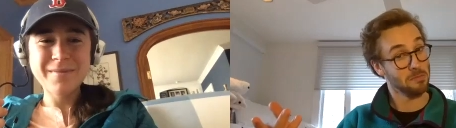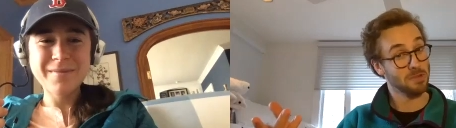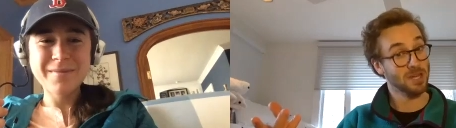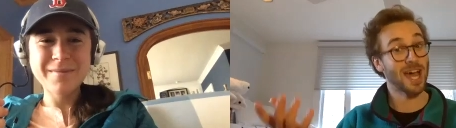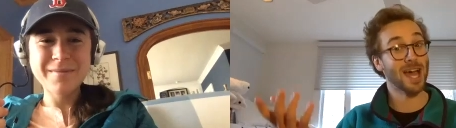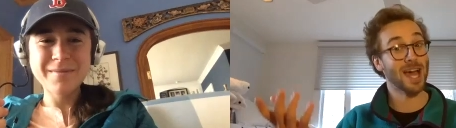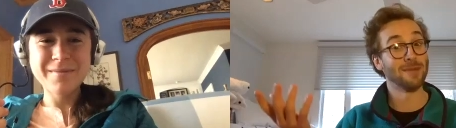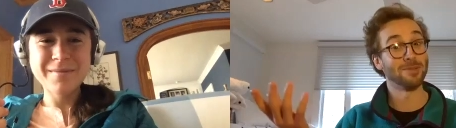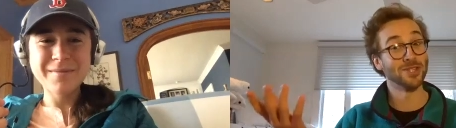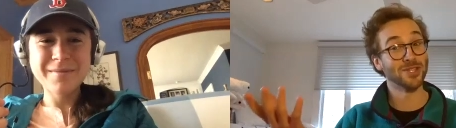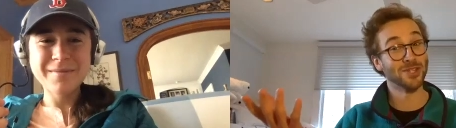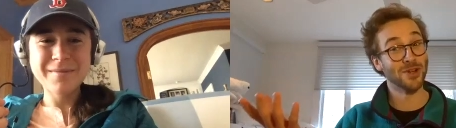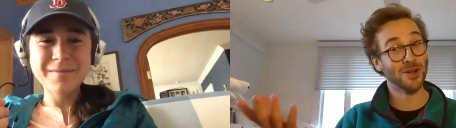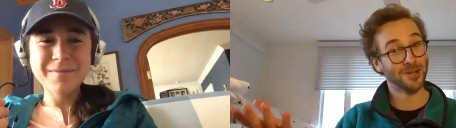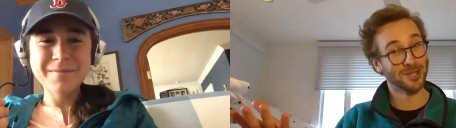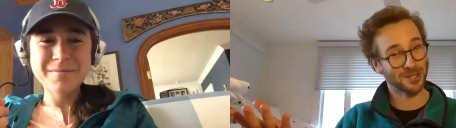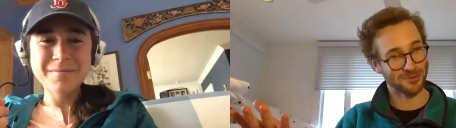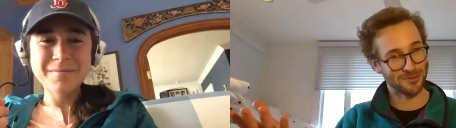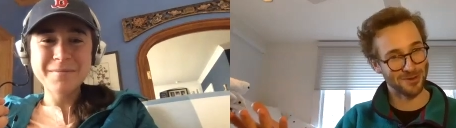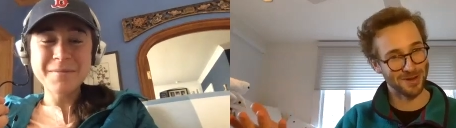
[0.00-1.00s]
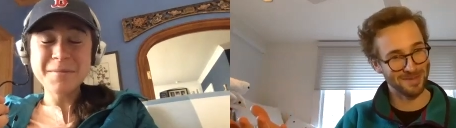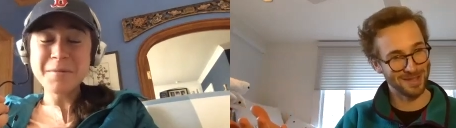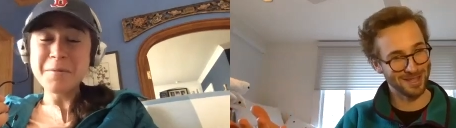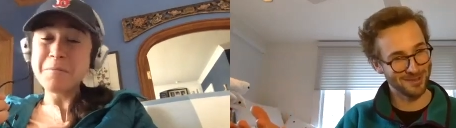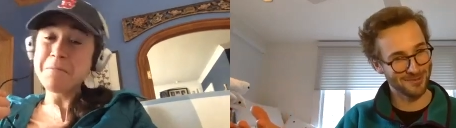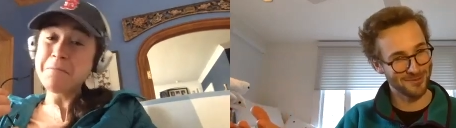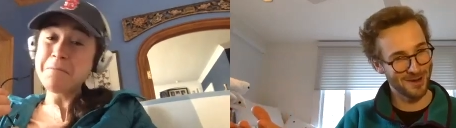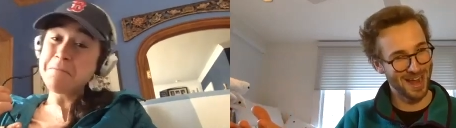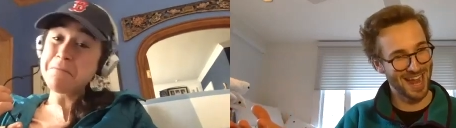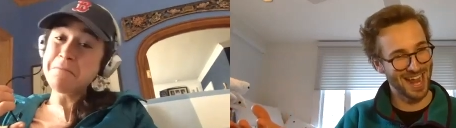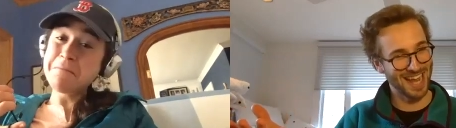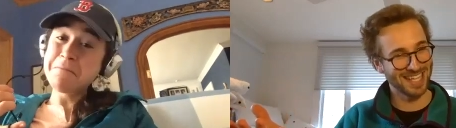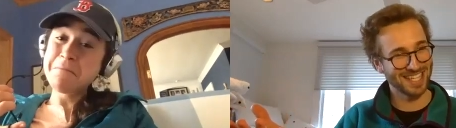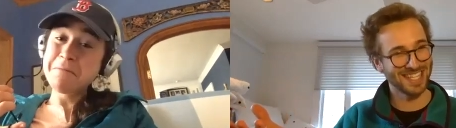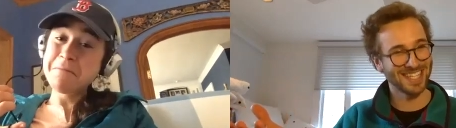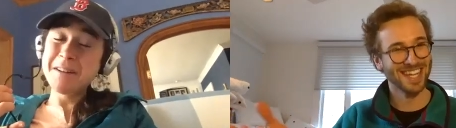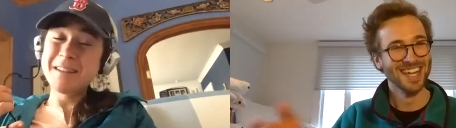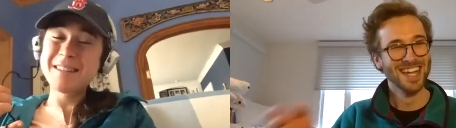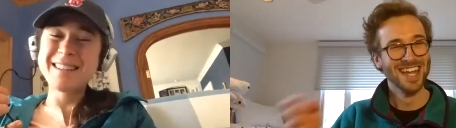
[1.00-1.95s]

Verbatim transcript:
Speaker 1: time to start streaming the race.